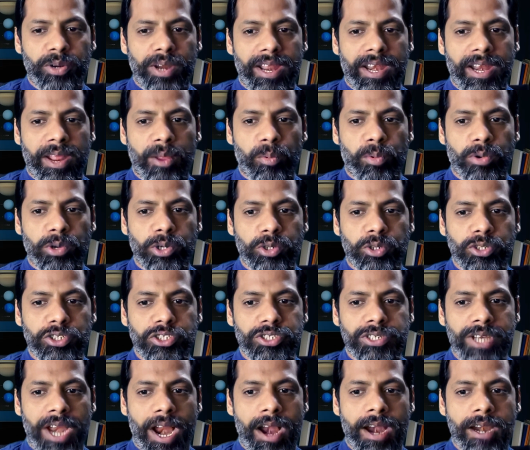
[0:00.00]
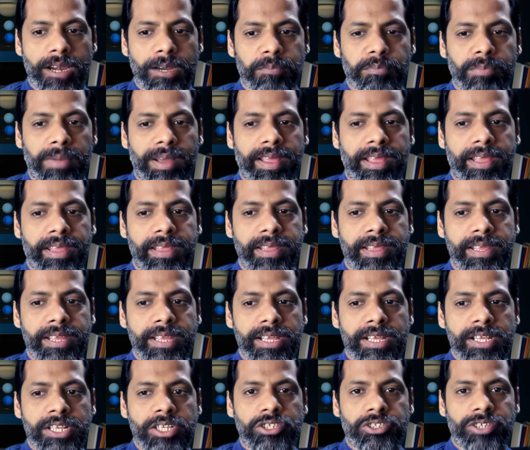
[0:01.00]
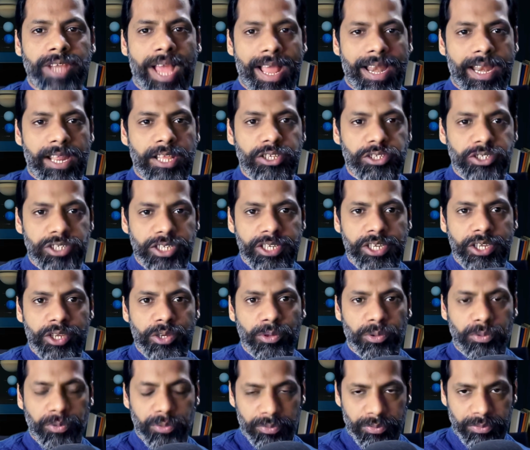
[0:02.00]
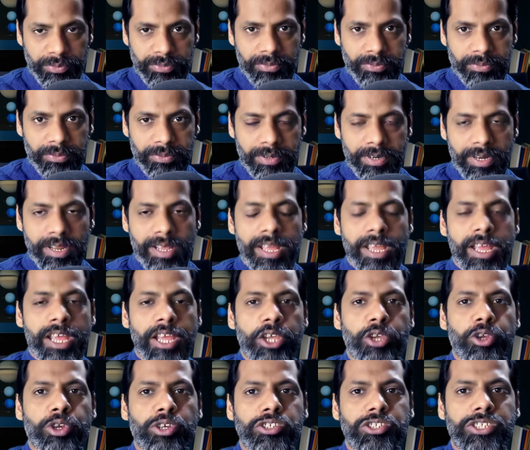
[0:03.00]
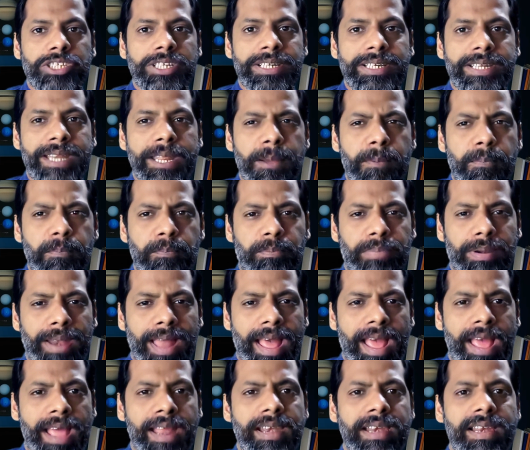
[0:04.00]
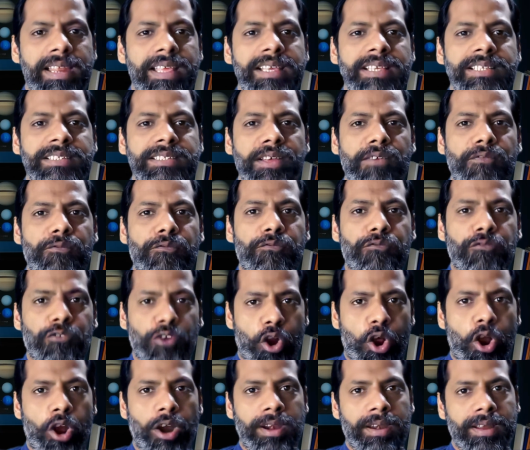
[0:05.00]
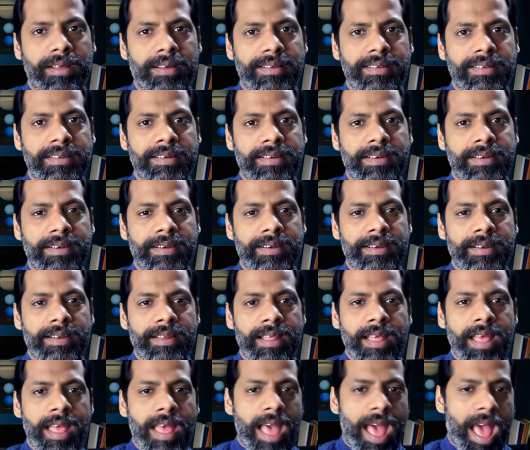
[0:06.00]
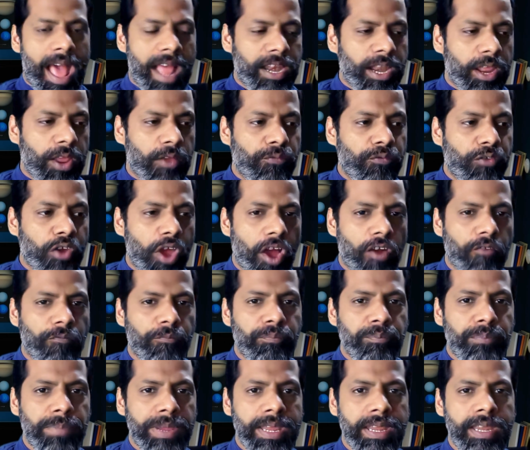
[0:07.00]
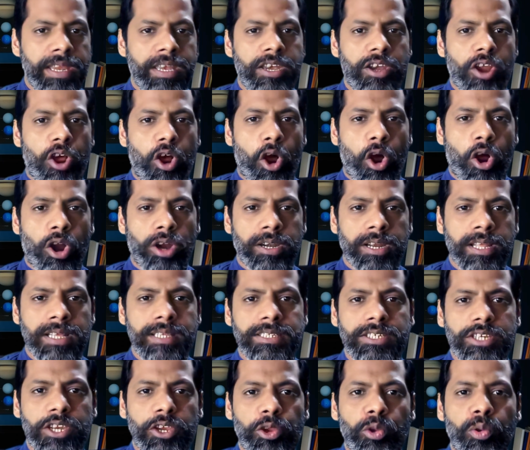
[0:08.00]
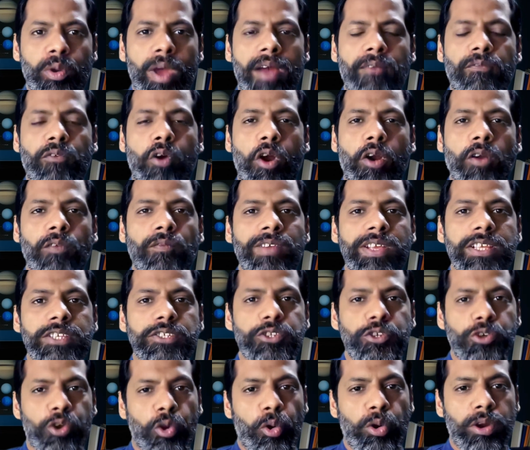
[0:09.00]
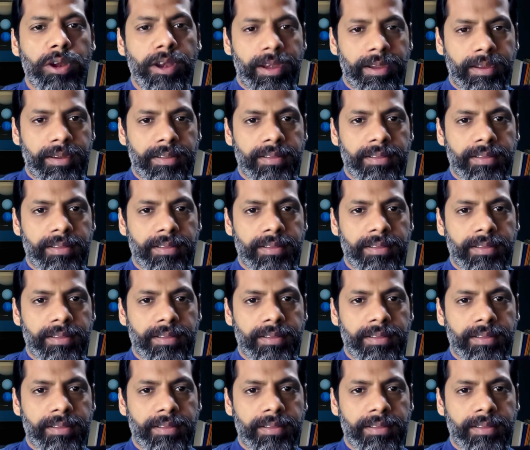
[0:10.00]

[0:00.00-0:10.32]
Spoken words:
and I want to start by challenging you. Your GTM plan is a fraud. And if you have been honest, you have always known it.